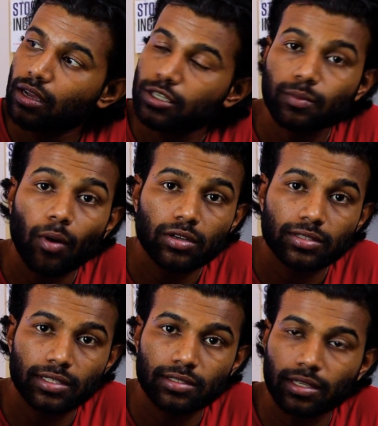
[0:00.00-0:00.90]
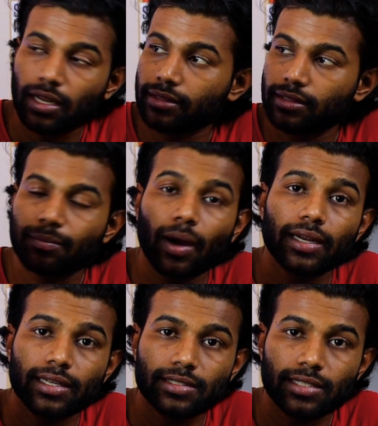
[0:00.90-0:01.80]
smoke sensor, like the
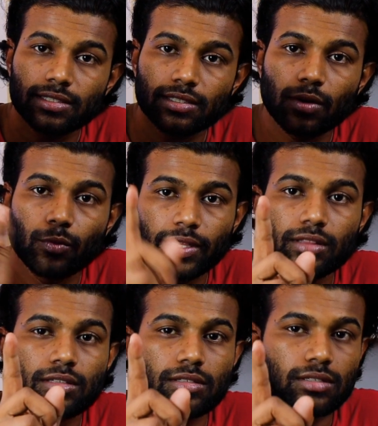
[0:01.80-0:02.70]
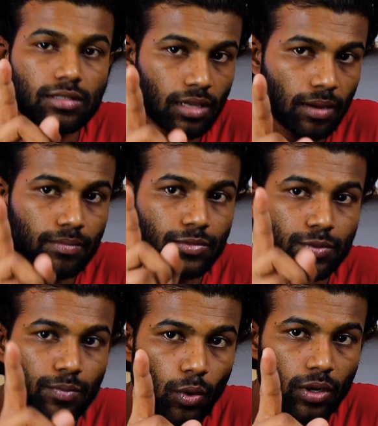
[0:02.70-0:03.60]
particle sensor with some
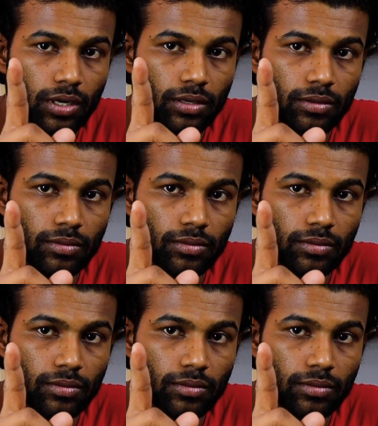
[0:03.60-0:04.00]
smoke.